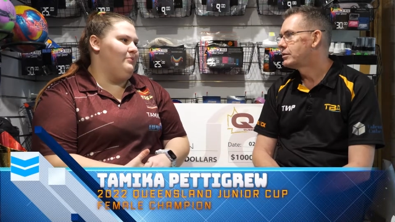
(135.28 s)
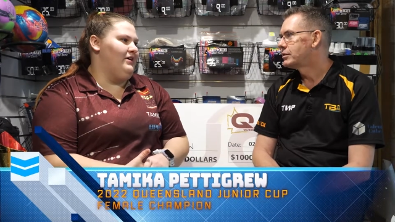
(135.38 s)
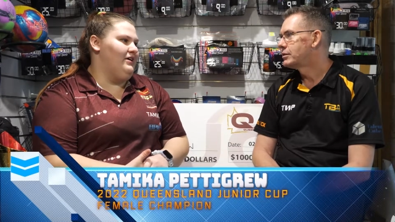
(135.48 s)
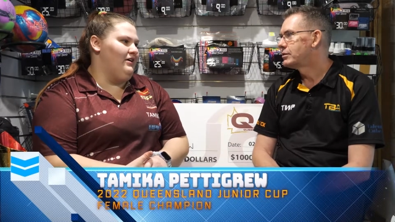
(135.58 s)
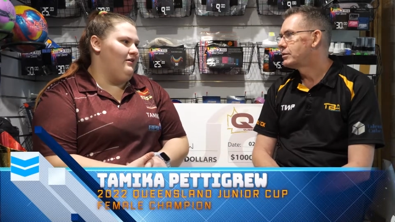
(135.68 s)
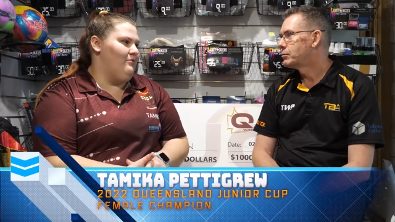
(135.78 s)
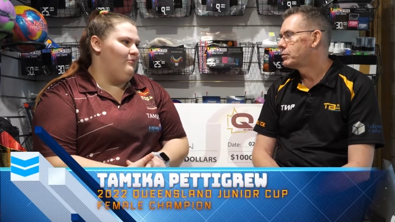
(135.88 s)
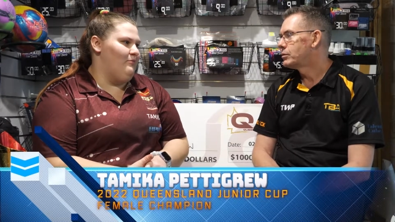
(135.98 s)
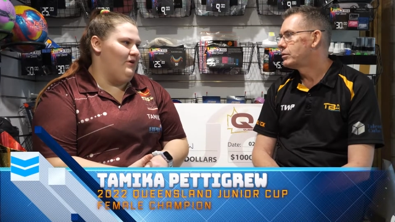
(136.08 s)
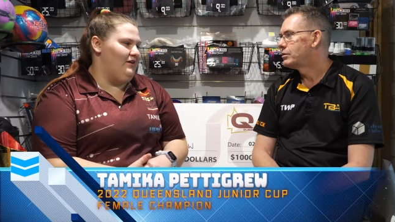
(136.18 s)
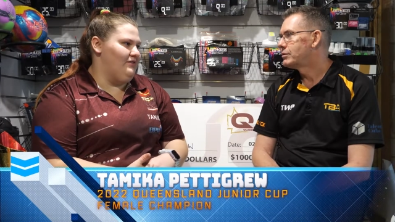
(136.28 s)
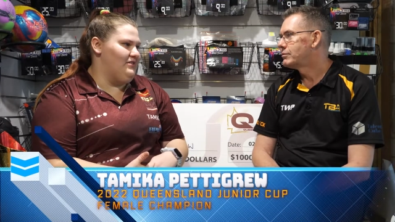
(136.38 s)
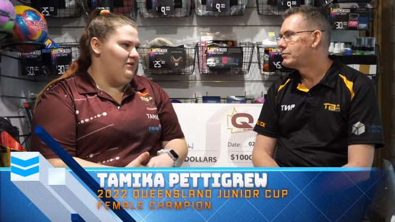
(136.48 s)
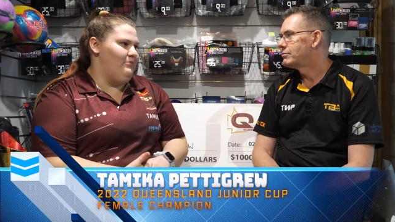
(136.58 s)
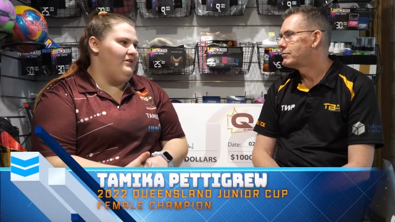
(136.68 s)
Speaker 1: picking up my
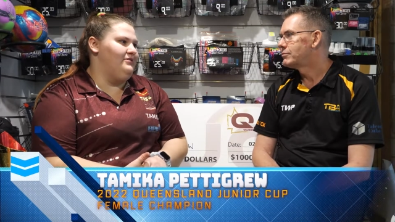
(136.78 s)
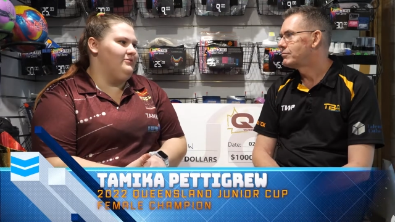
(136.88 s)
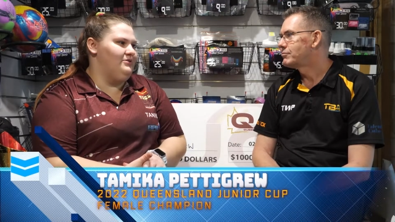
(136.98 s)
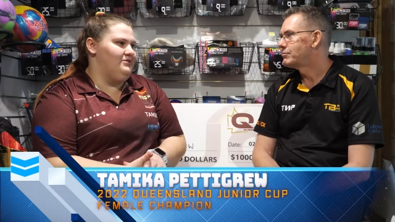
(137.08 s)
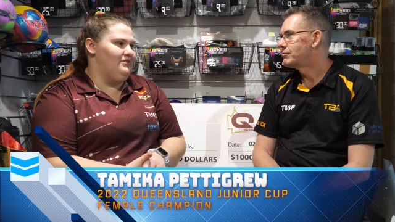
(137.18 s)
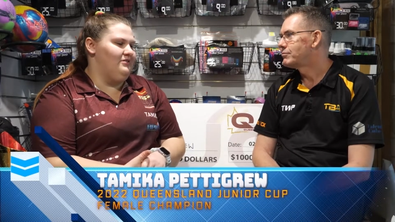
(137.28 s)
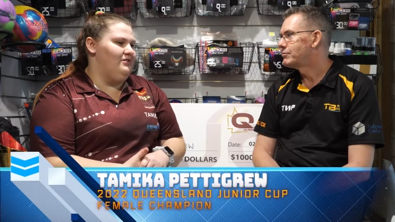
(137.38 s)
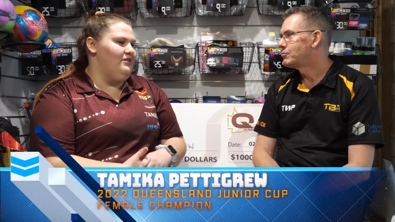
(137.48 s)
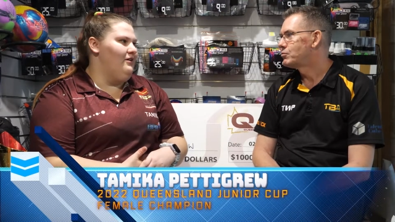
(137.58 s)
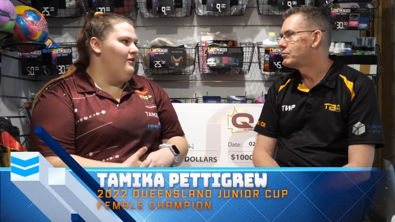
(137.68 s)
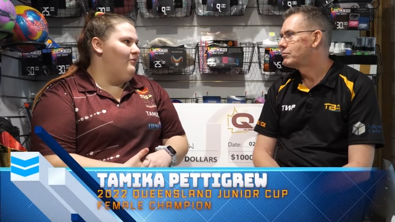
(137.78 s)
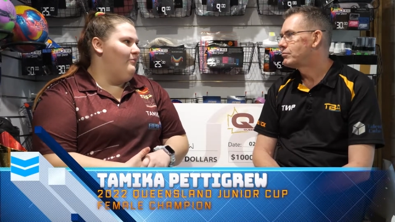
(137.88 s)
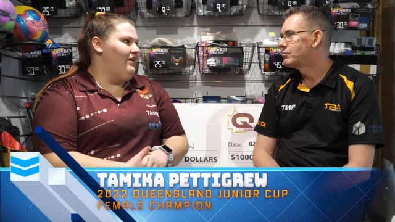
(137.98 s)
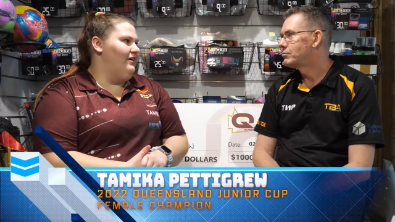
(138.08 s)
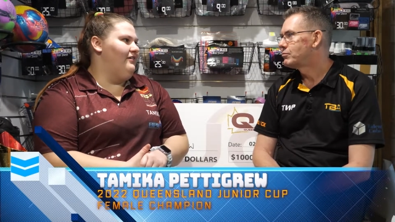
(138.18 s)
10 pins was a
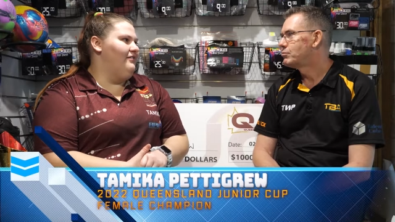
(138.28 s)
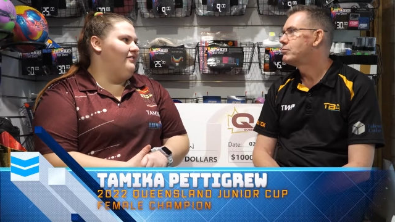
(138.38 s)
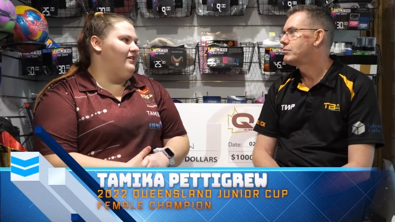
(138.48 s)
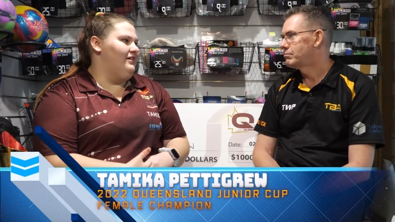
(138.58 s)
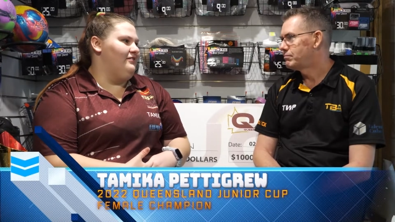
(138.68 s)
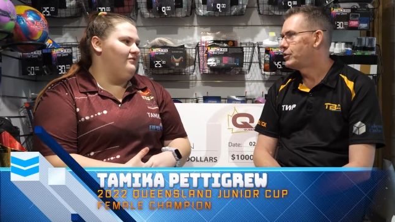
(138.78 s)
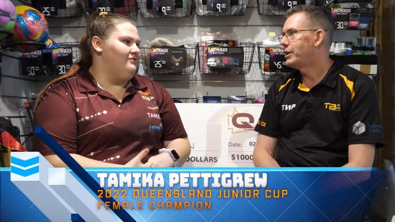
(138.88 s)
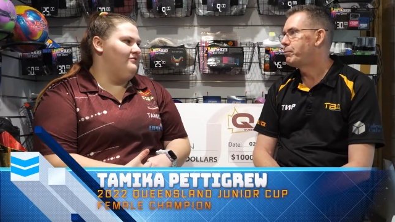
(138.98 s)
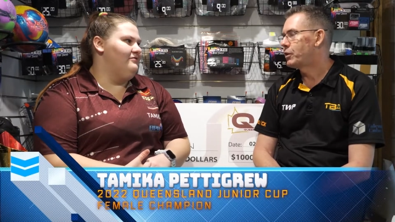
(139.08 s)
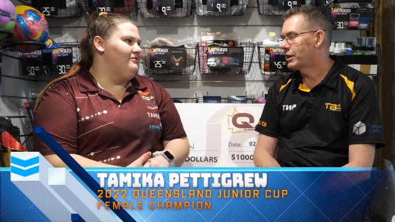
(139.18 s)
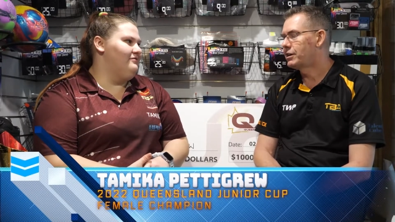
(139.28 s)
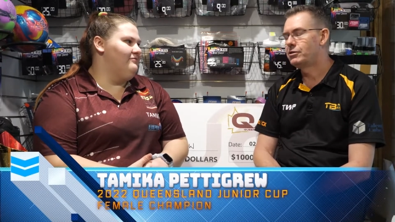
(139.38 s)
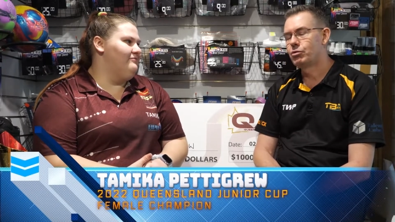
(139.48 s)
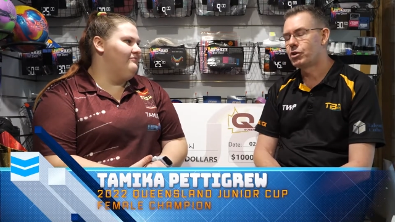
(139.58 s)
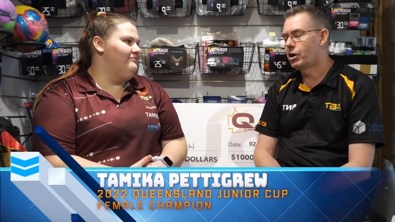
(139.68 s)
big
Speaker 2: thing. Yeah, like,
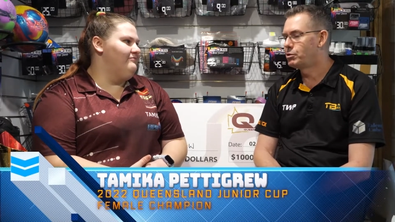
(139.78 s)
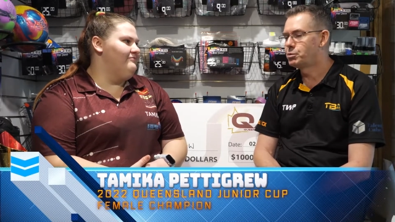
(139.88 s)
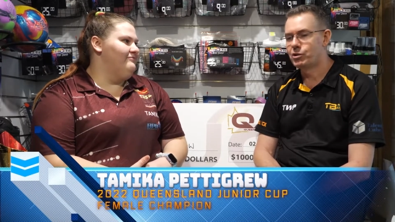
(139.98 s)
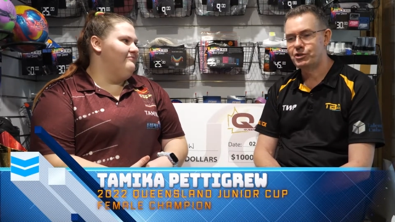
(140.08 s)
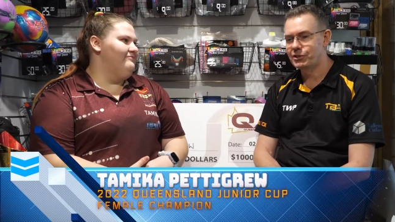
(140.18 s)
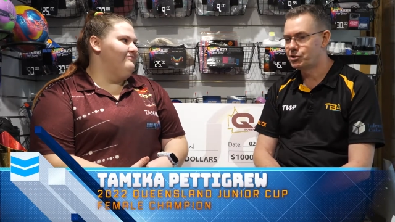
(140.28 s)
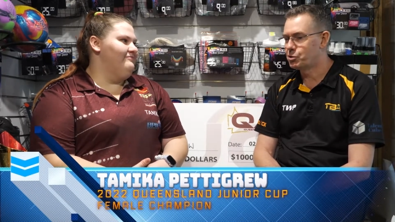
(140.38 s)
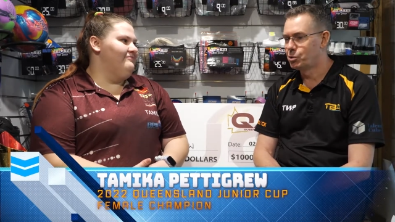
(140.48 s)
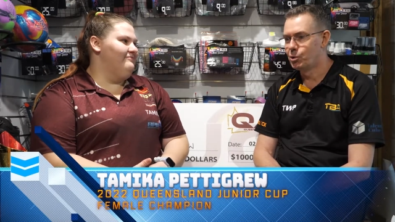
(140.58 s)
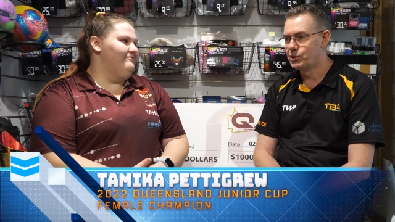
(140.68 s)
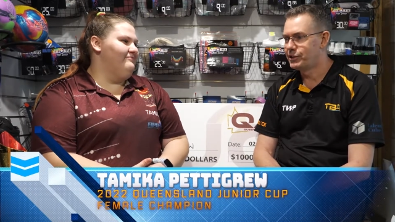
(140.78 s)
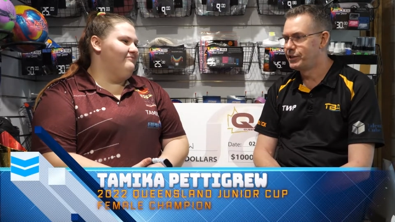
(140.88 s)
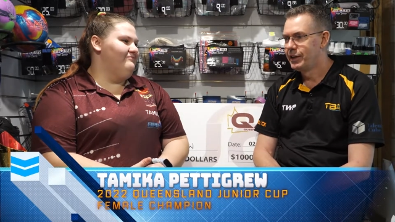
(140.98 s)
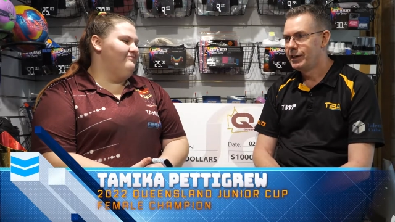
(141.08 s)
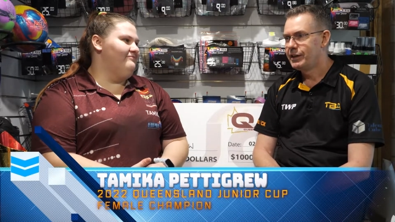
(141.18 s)
look, I was watching the scores
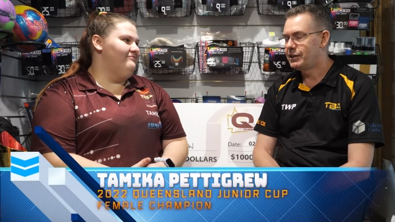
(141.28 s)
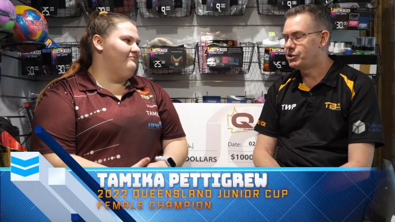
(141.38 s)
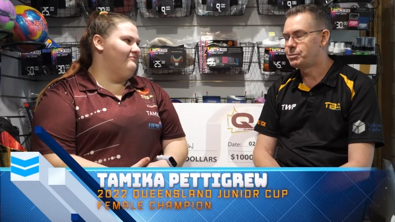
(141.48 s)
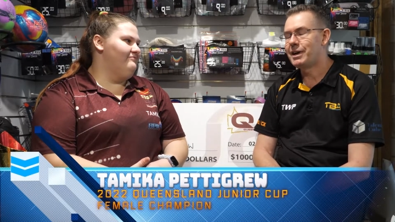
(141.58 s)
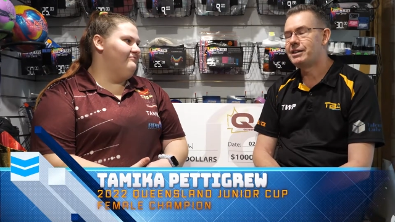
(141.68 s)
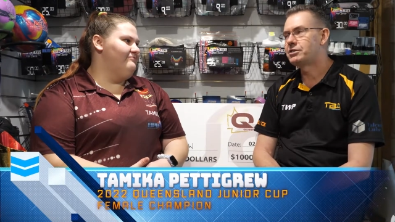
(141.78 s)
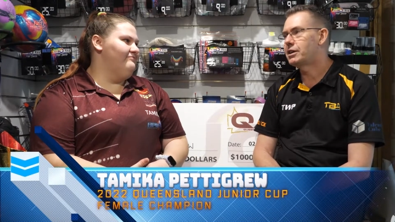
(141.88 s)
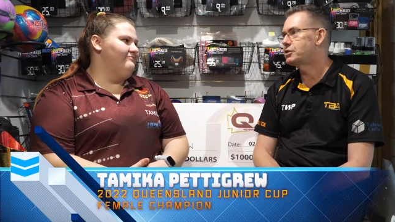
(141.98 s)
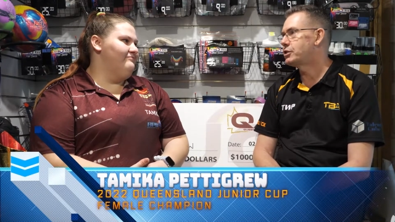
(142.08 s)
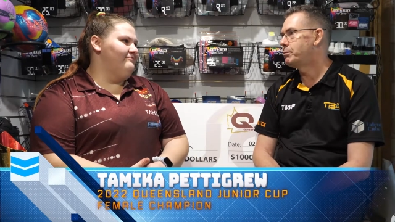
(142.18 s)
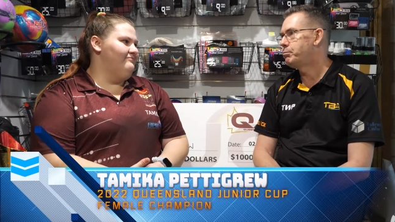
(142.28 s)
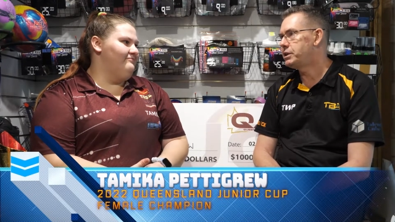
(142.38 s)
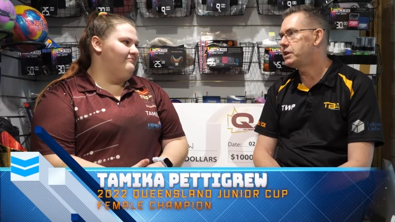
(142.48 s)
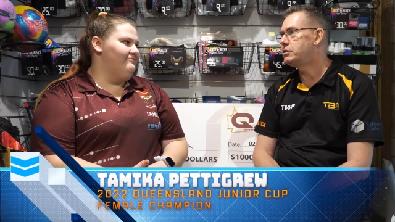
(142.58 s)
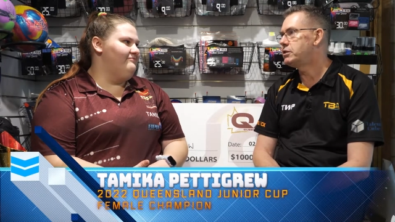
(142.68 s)
and it just made such a
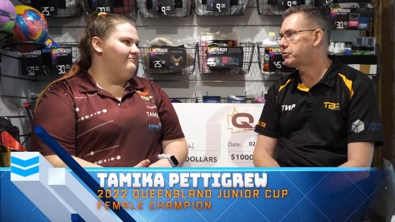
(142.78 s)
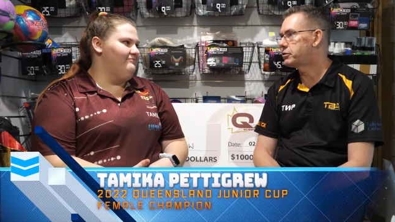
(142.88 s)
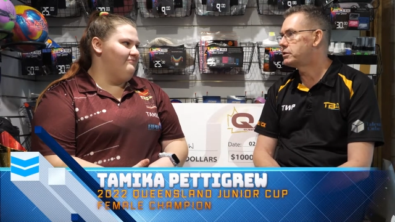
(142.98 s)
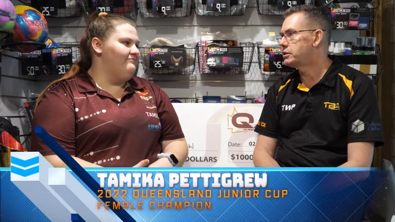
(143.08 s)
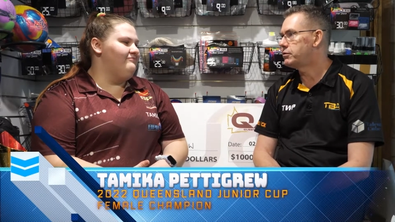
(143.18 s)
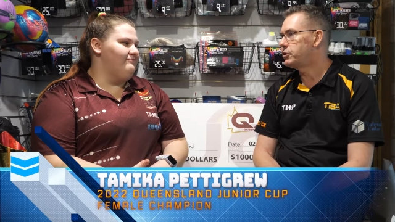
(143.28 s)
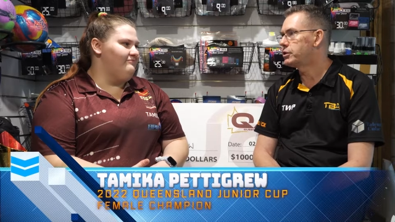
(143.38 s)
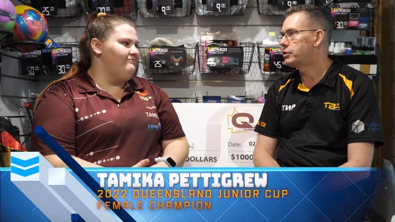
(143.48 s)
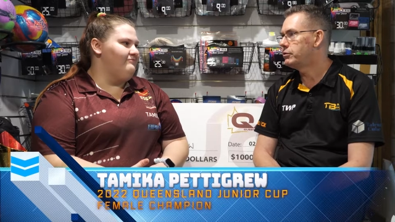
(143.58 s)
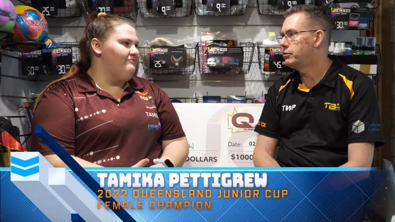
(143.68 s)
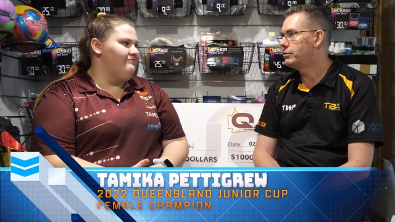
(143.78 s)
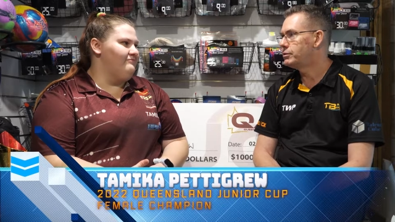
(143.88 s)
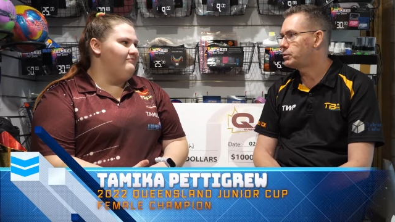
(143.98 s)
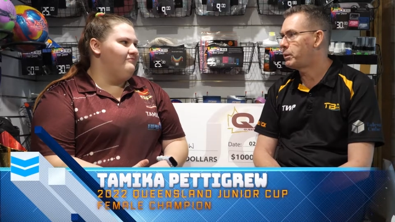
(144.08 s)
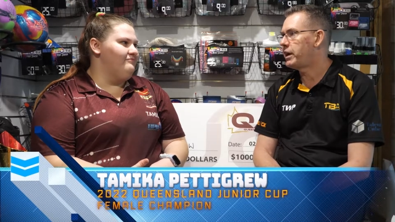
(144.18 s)
big difference if you could
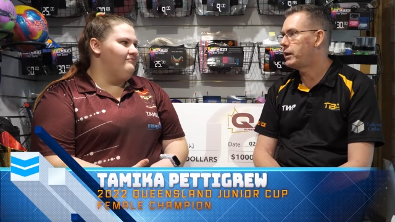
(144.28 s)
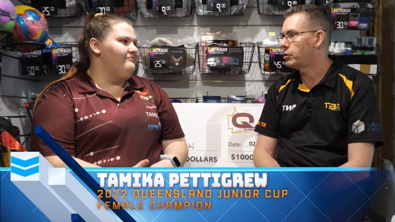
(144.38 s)
spare